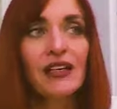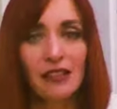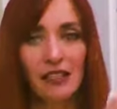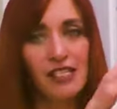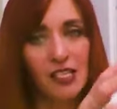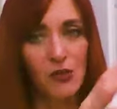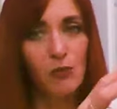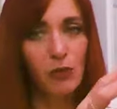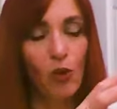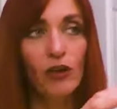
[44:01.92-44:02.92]
Let's
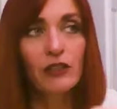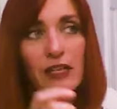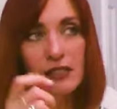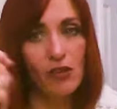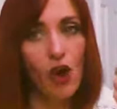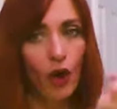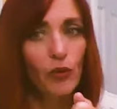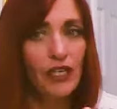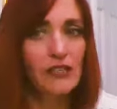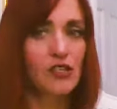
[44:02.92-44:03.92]
explore. Let's hone
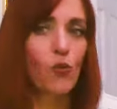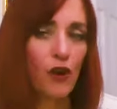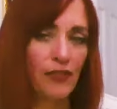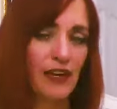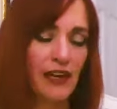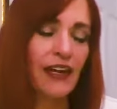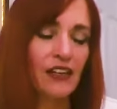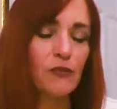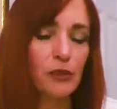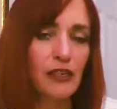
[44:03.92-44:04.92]
into what that negative
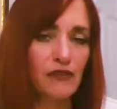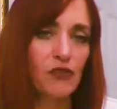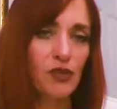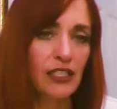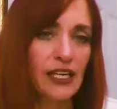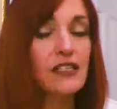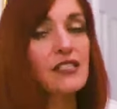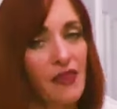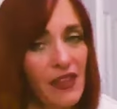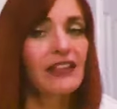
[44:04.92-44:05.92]
belief really is. And
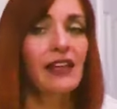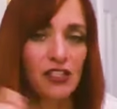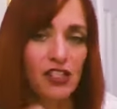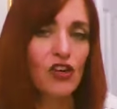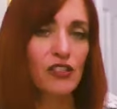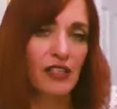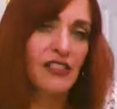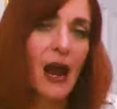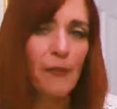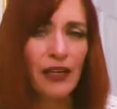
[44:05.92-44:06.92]
then let's start the
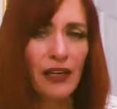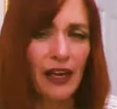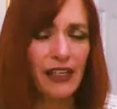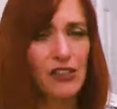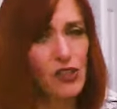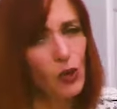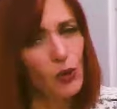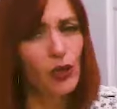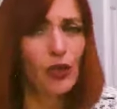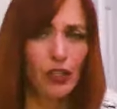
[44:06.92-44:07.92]
tapping again. So
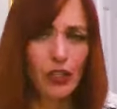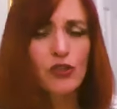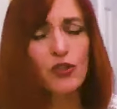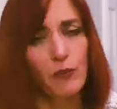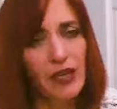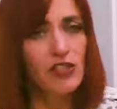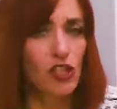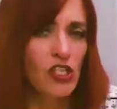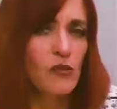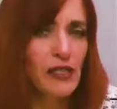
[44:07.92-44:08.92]
use your best
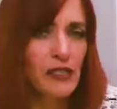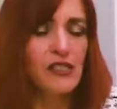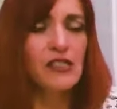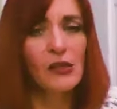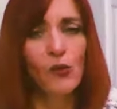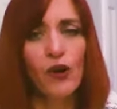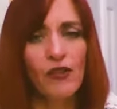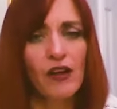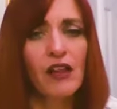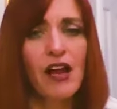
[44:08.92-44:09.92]
judgment to see where the
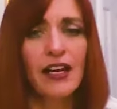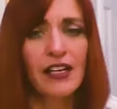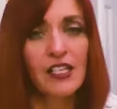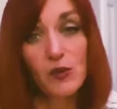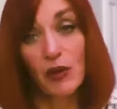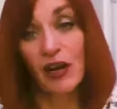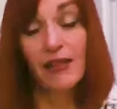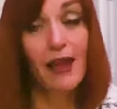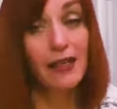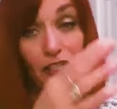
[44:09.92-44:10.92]
client is. But I
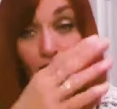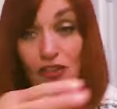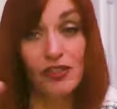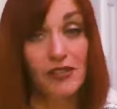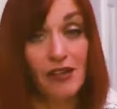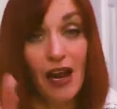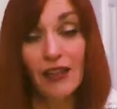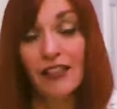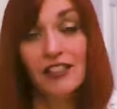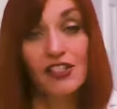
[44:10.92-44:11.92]
like to
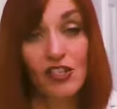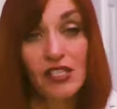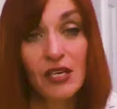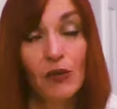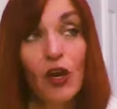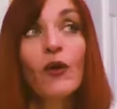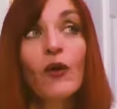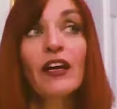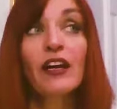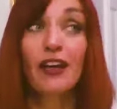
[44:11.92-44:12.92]
just keep
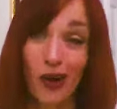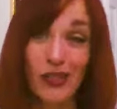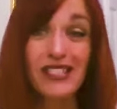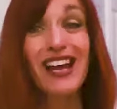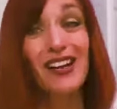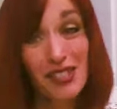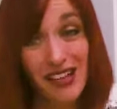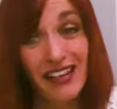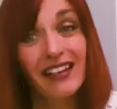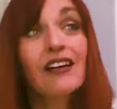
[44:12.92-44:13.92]
going and go. It sounds
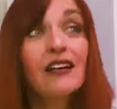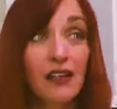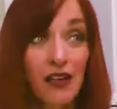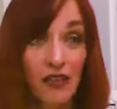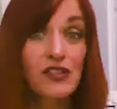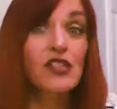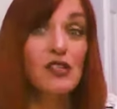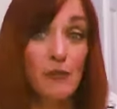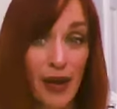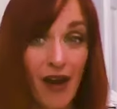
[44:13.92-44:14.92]
like this is
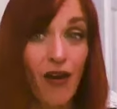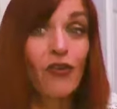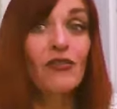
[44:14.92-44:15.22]
about,